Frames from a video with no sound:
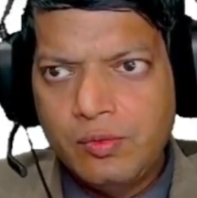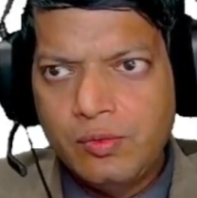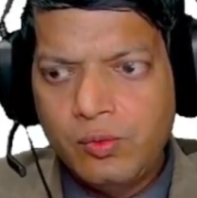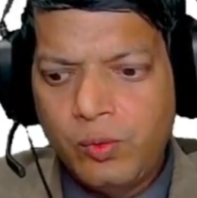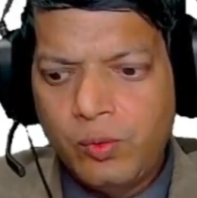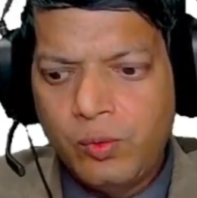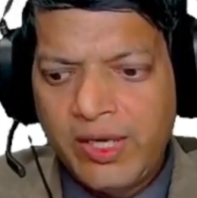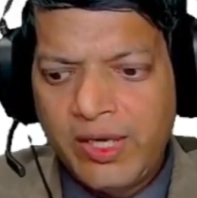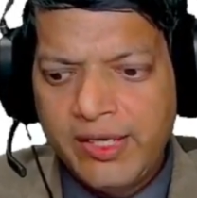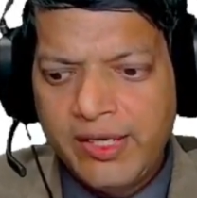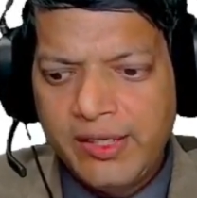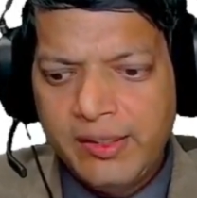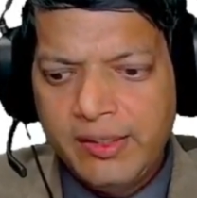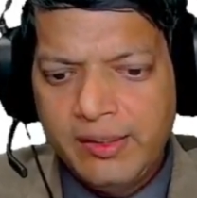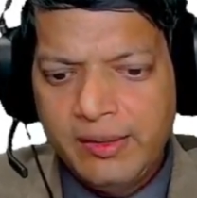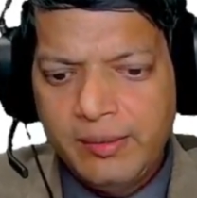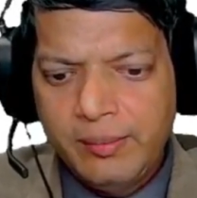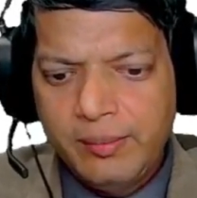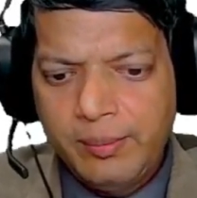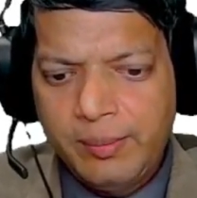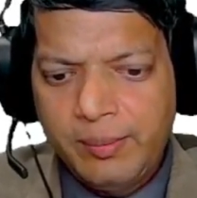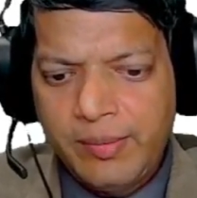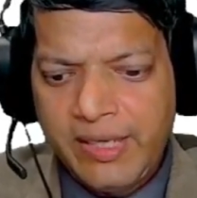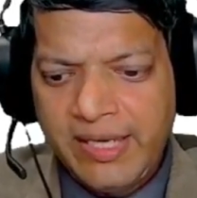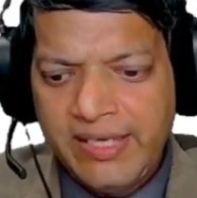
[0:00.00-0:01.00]
1
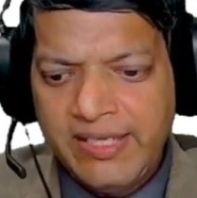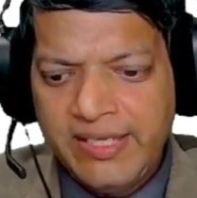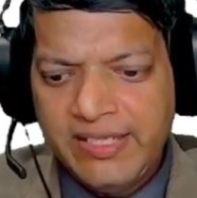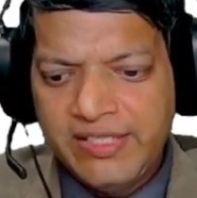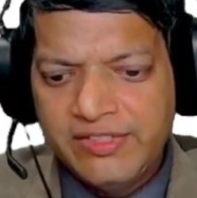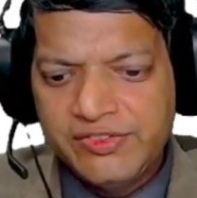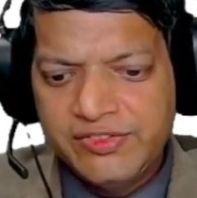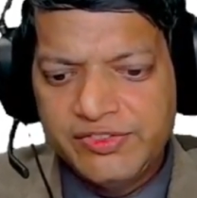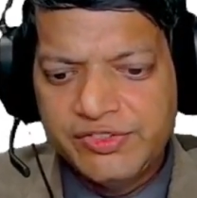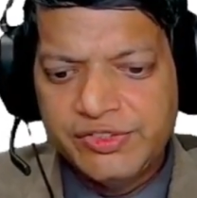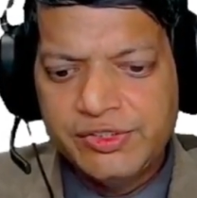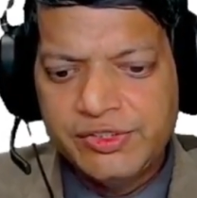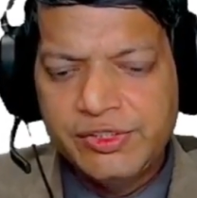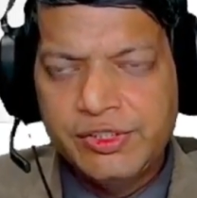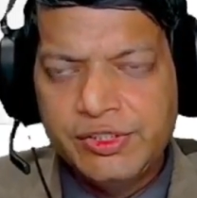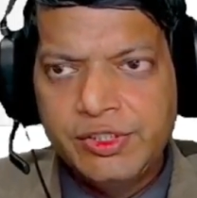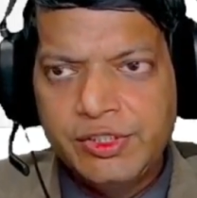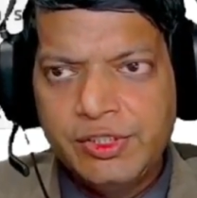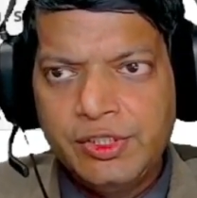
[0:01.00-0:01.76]
minus